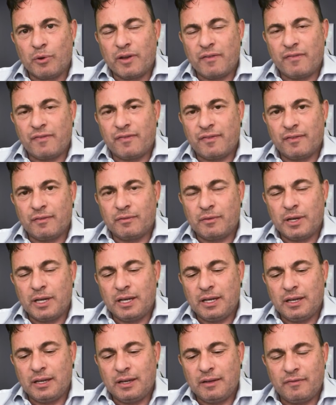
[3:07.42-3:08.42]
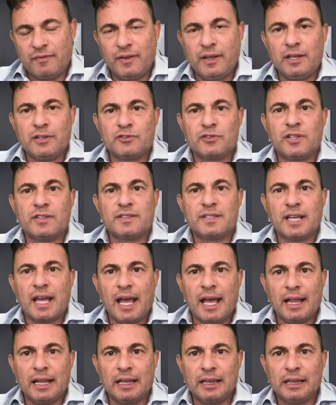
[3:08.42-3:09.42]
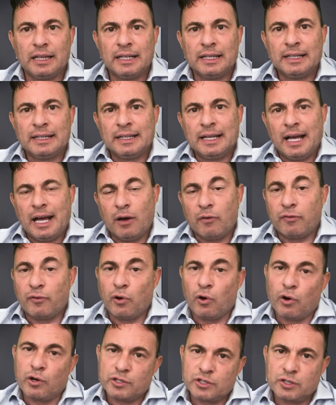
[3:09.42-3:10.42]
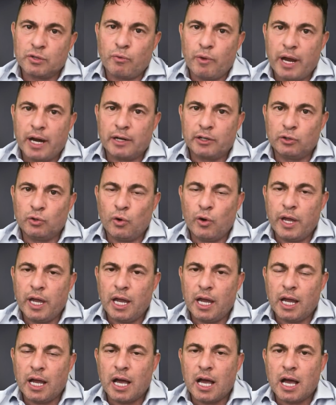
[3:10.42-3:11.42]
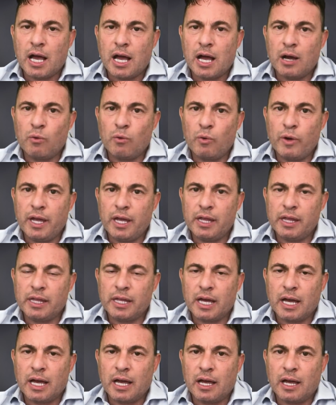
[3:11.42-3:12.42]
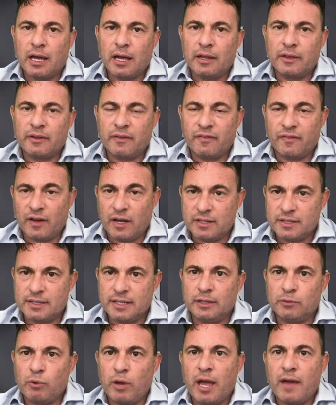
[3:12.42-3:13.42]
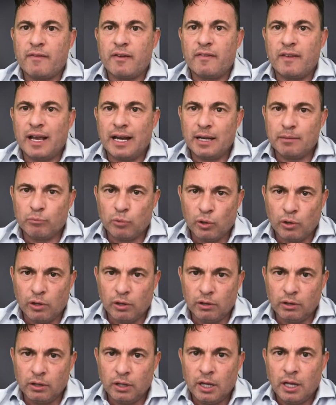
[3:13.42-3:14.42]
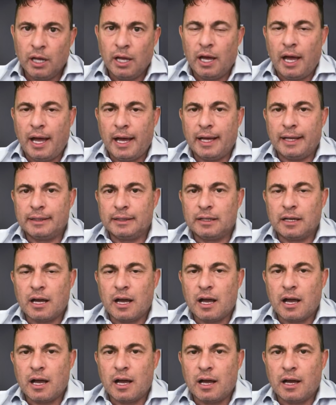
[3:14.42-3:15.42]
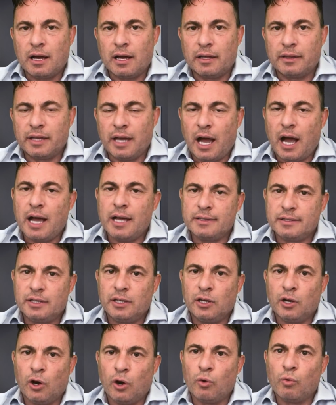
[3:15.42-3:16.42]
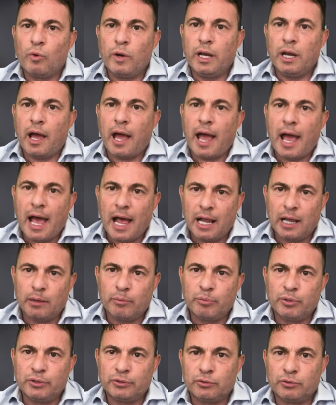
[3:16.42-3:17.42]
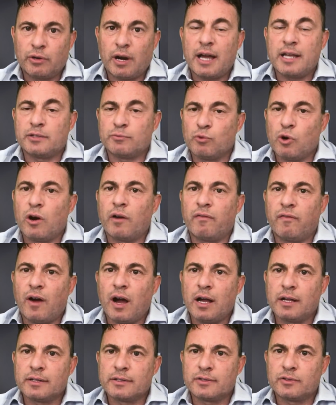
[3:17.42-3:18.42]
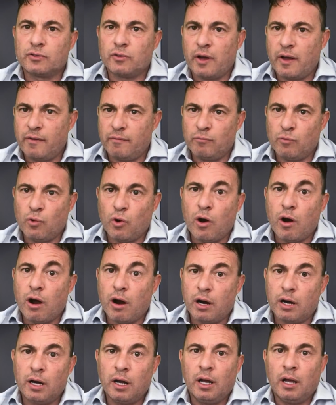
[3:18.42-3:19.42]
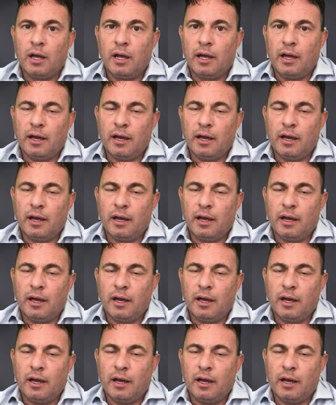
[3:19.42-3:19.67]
we finish the sale. Of course, we are doing with the funds that we have available, and the ICO will help to raise more funds, to have more